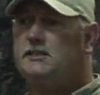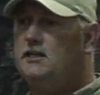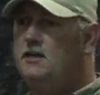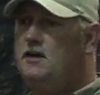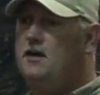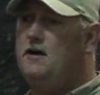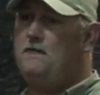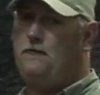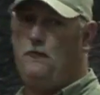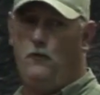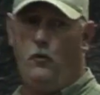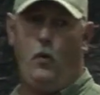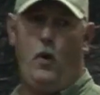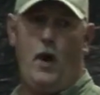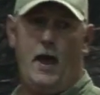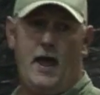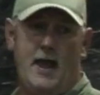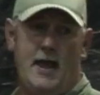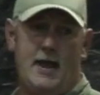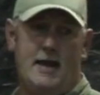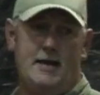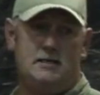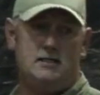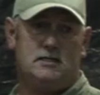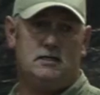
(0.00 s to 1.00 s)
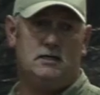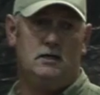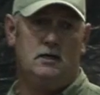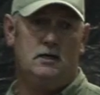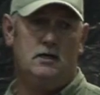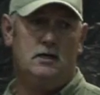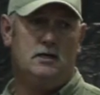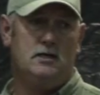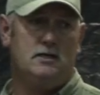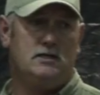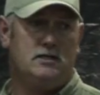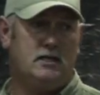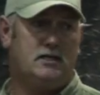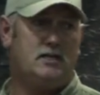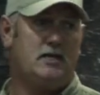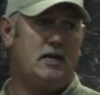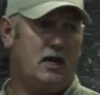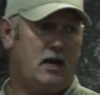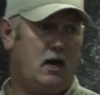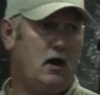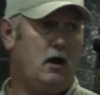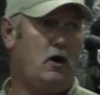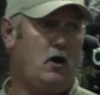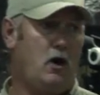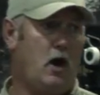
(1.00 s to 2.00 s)
enough weight to
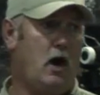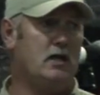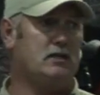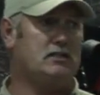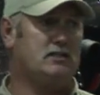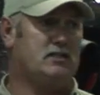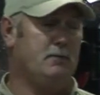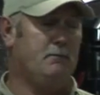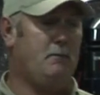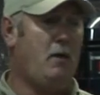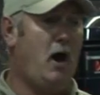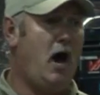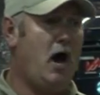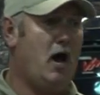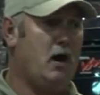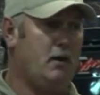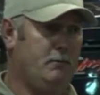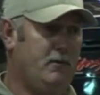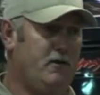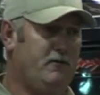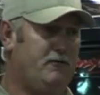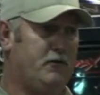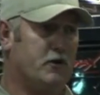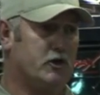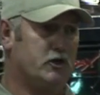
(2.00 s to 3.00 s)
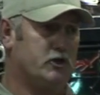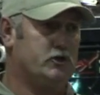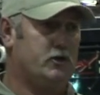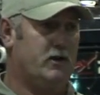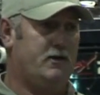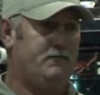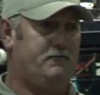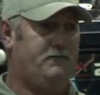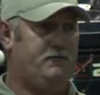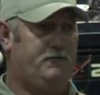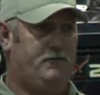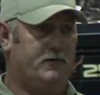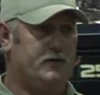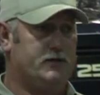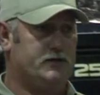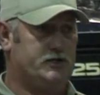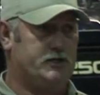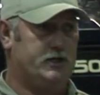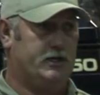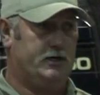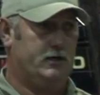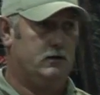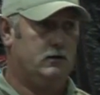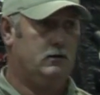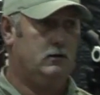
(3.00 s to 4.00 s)
tick across the bottom if you're drift
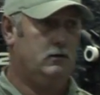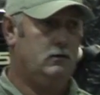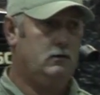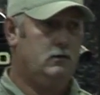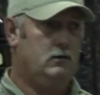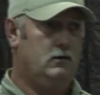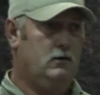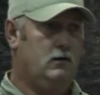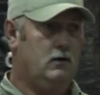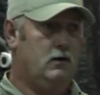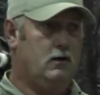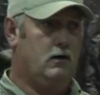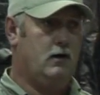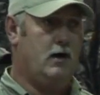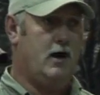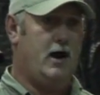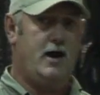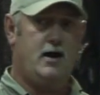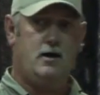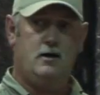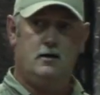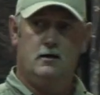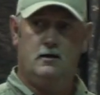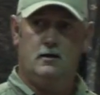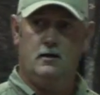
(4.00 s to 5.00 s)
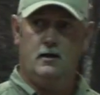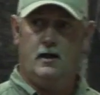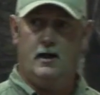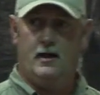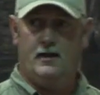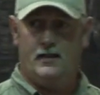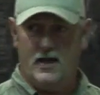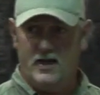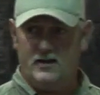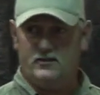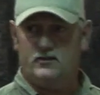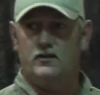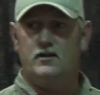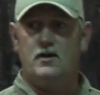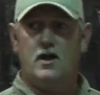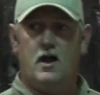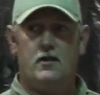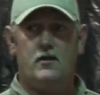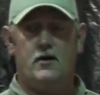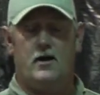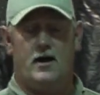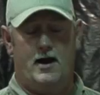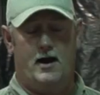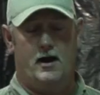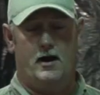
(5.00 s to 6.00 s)
fishing, all right? And that's
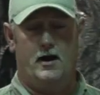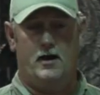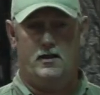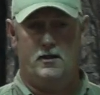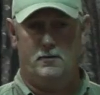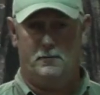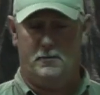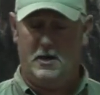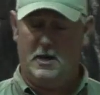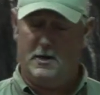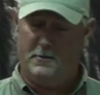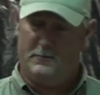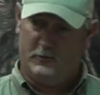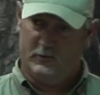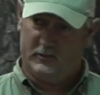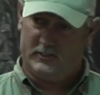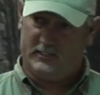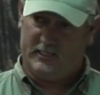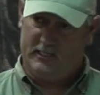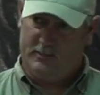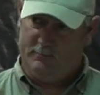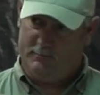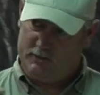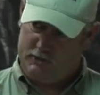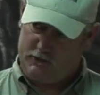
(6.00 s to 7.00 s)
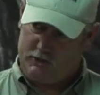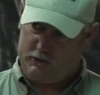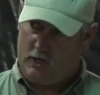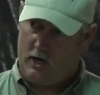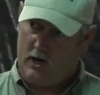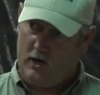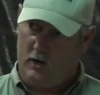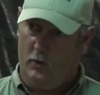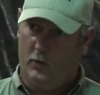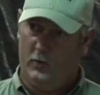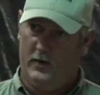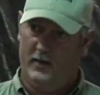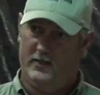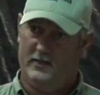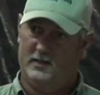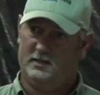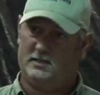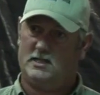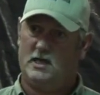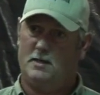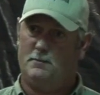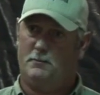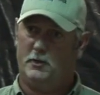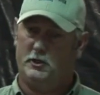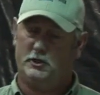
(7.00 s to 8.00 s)
another area that people seem to struggle with, is
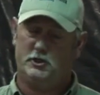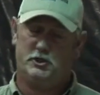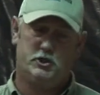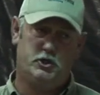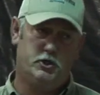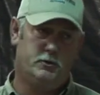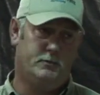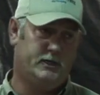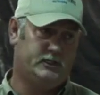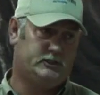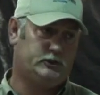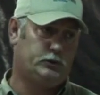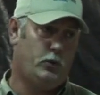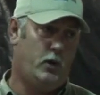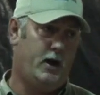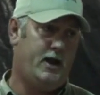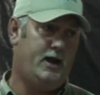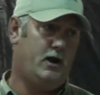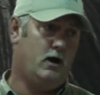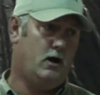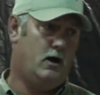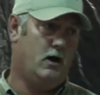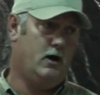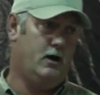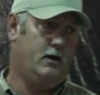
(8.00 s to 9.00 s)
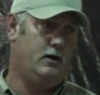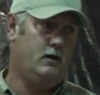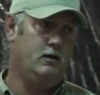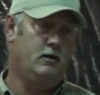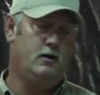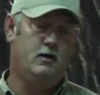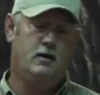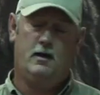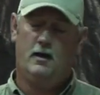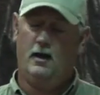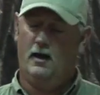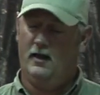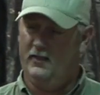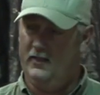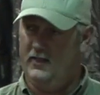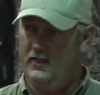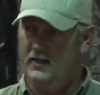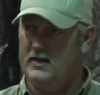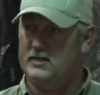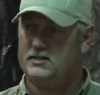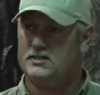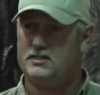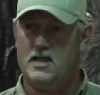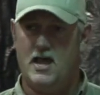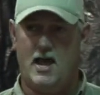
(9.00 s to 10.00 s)
they put too much weight on and then
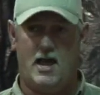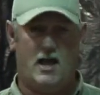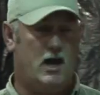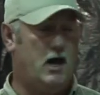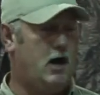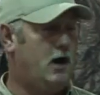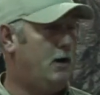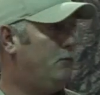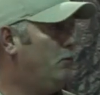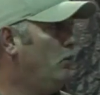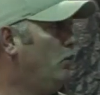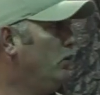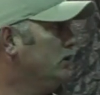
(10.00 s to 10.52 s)
they snag up. And